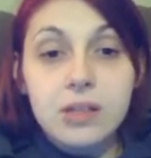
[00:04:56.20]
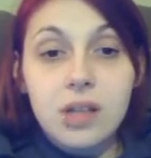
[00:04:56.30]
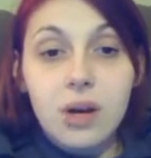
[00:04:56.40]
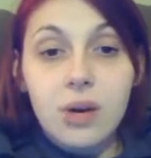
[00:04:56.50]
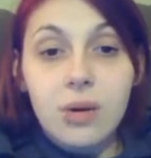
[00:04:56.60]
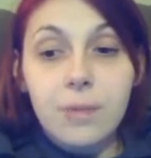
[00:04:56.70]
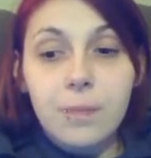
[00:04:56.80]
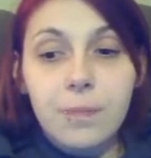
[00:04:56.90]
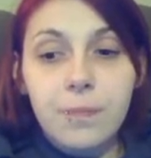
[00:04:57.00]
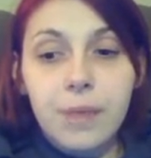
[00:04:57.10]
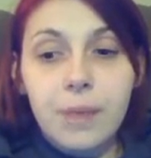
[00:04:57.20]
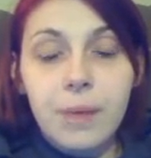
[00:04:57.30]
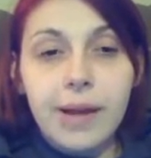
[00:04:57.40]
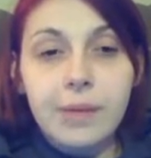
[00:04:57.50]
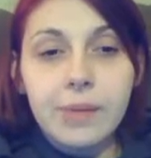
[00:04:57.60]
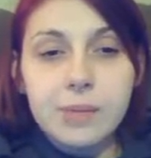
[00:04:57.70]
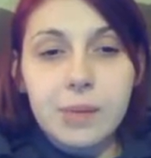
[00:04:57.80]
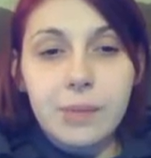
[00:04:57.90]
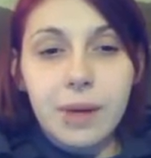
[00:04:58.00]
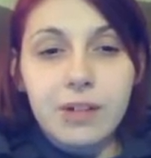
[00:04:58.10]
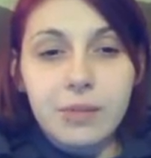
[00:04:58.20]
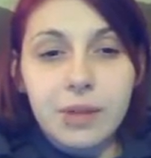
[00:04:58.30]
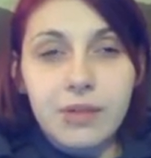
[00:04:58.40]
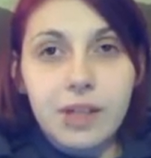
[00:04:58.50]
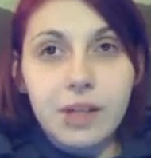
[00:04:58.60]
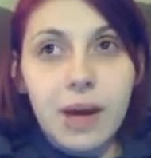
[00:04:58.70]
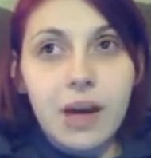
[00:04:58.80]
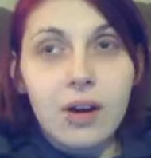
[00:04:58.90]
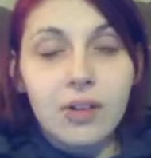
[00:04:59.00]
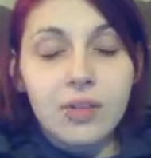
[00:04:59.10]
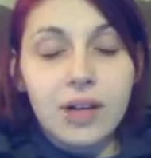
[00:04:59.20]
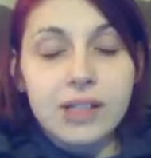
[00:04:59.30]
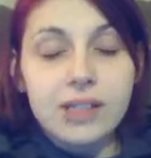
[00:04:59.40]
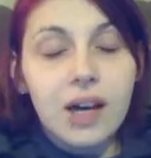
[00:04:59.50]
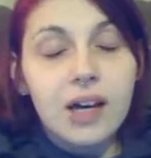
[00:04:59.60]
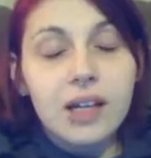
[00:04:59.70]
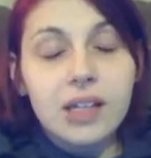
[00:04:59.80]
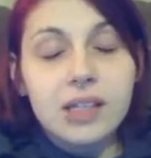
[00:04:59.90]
So my hip has been bothering me really bad on the right side.